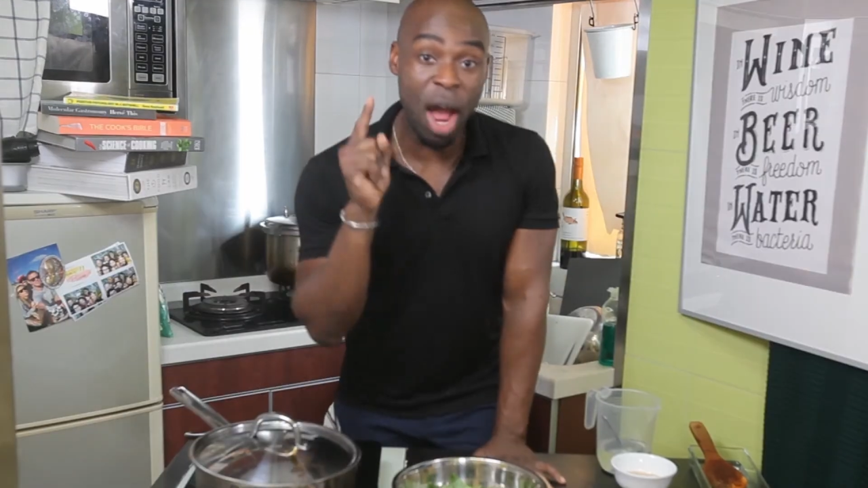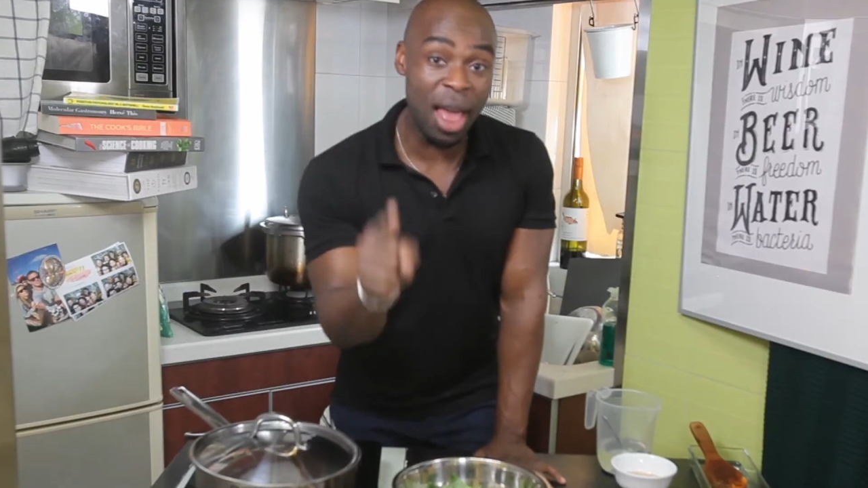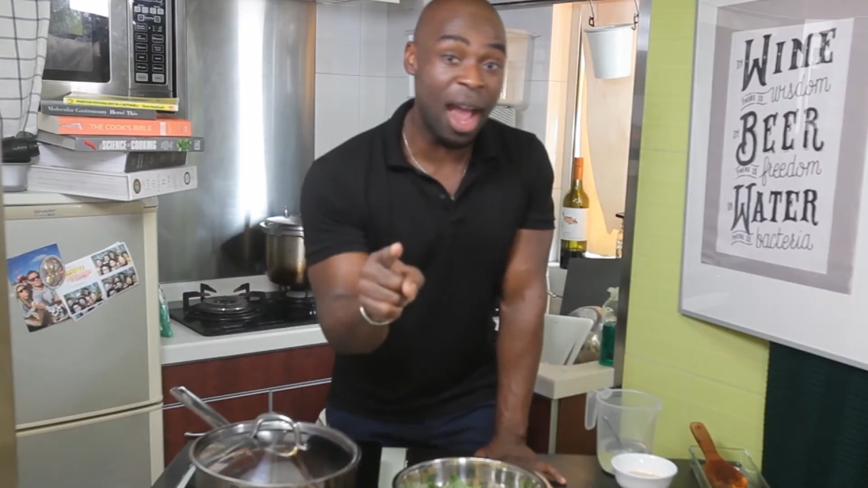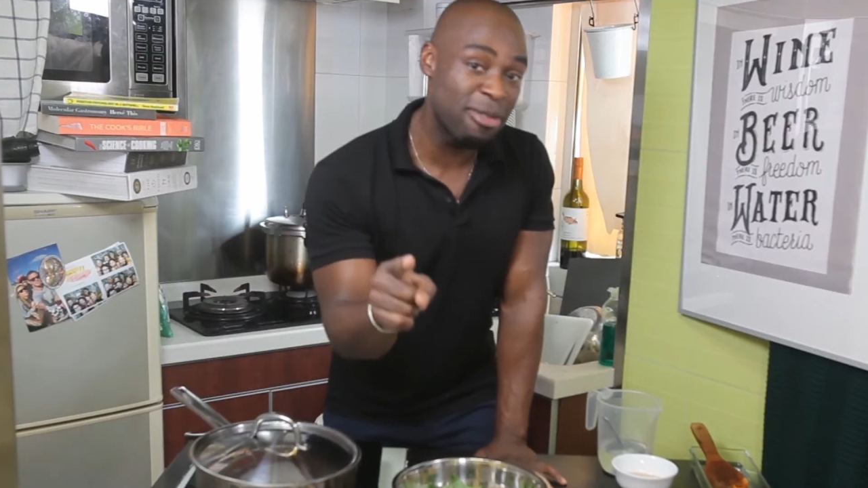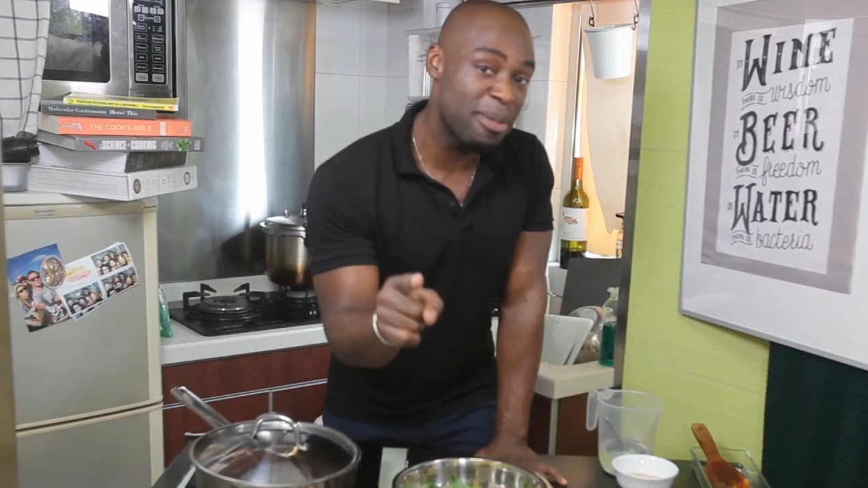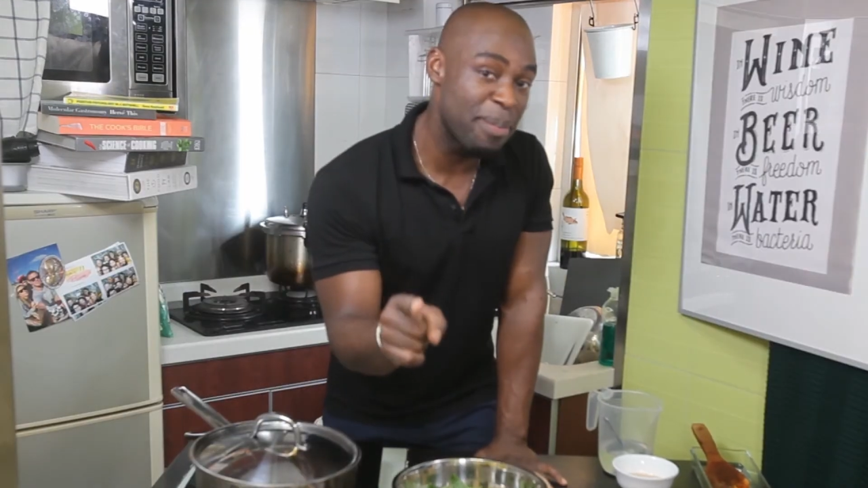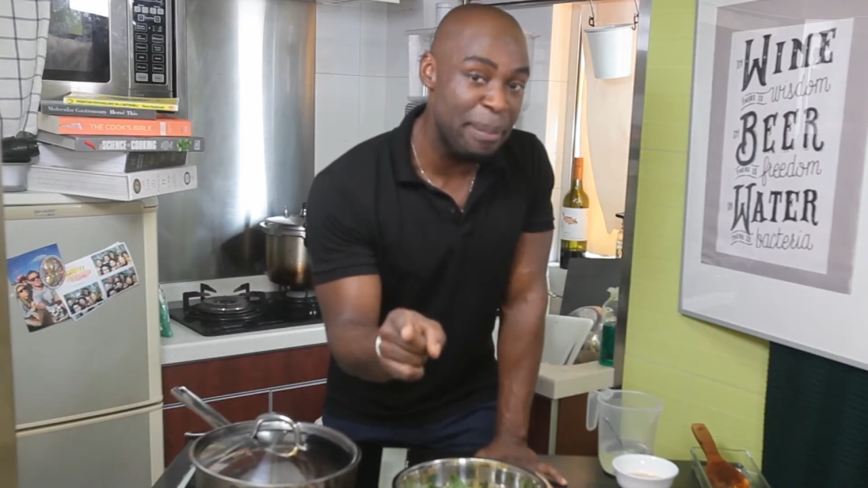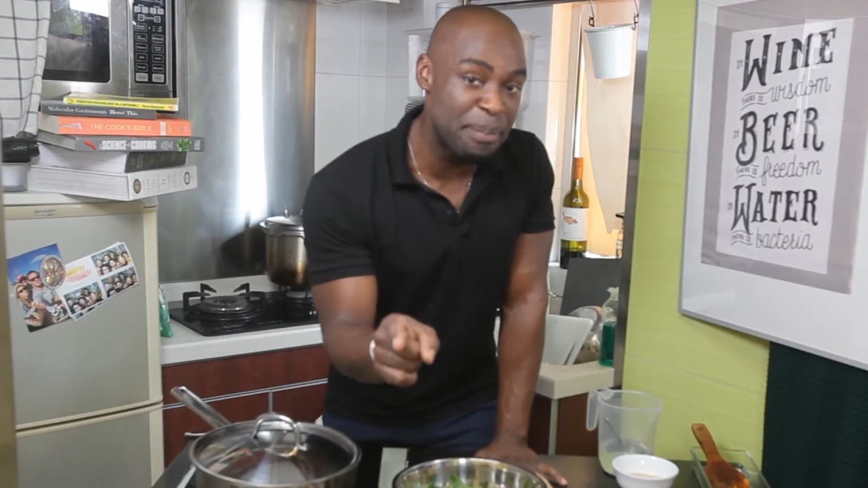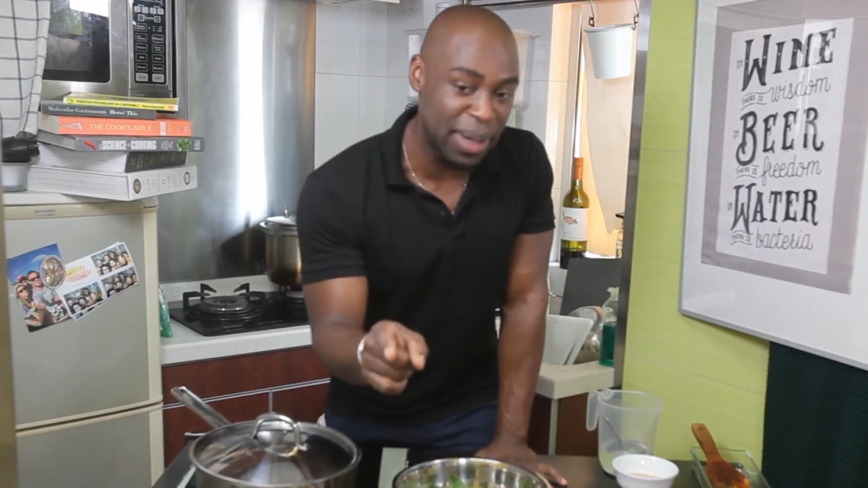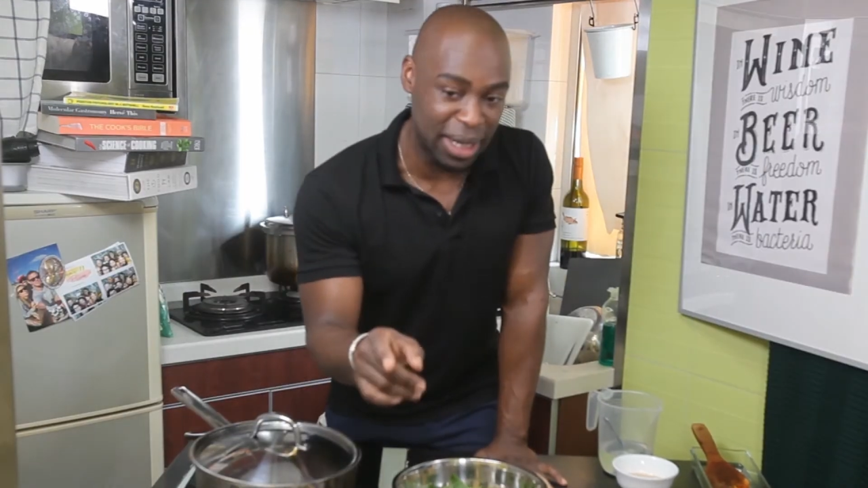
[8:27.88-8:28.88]
I
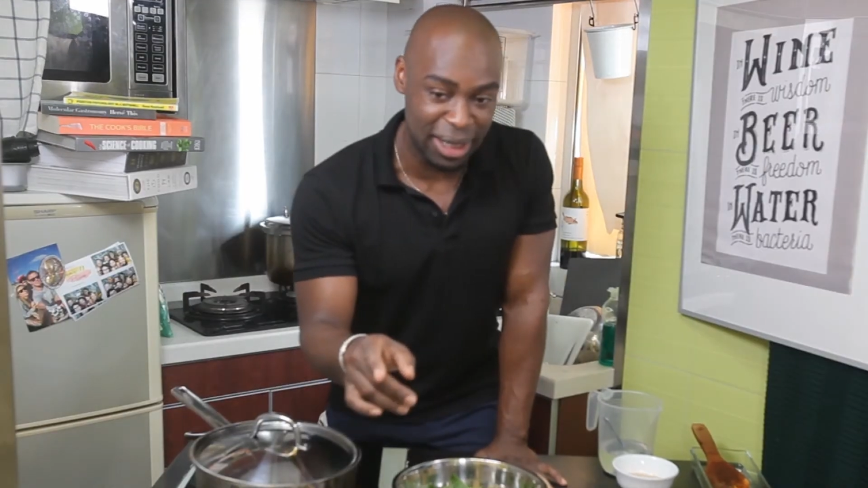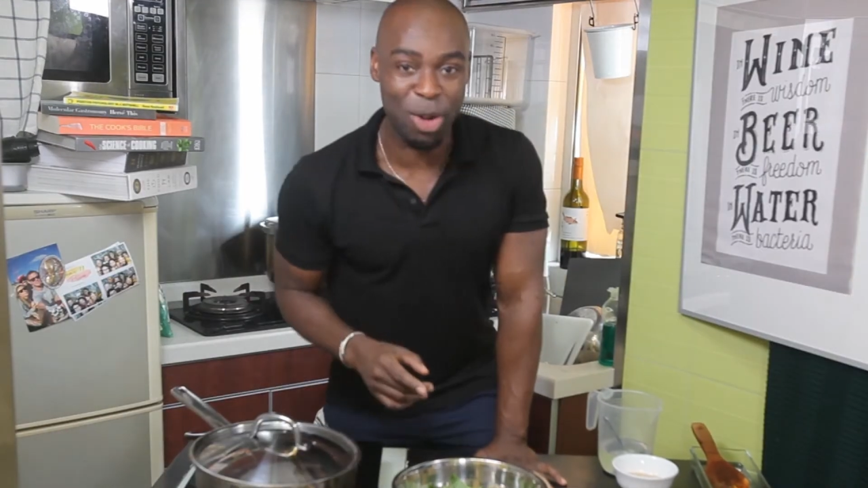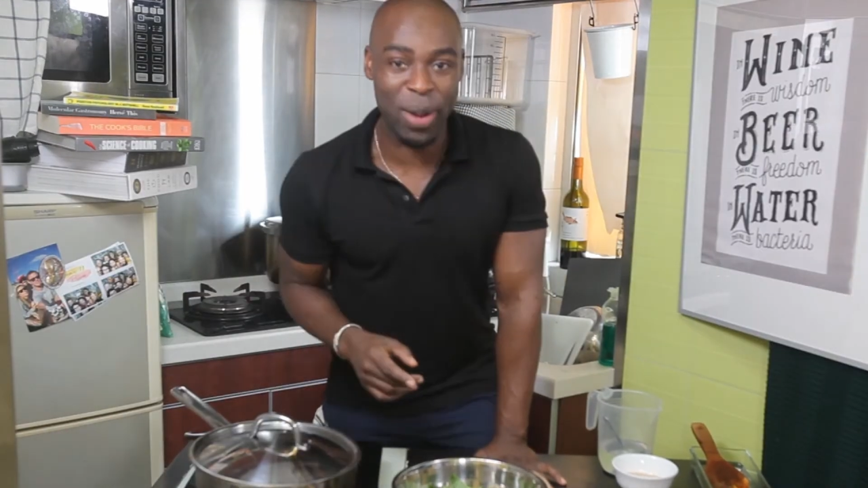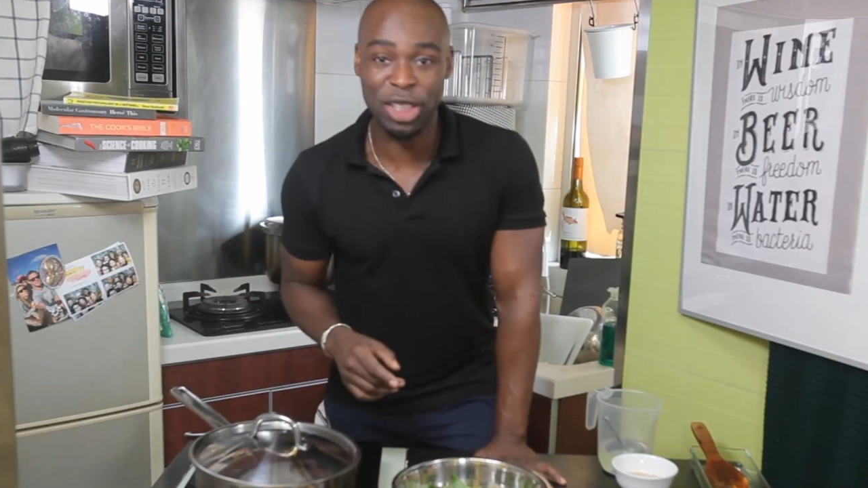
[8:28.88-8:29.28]
remember, quick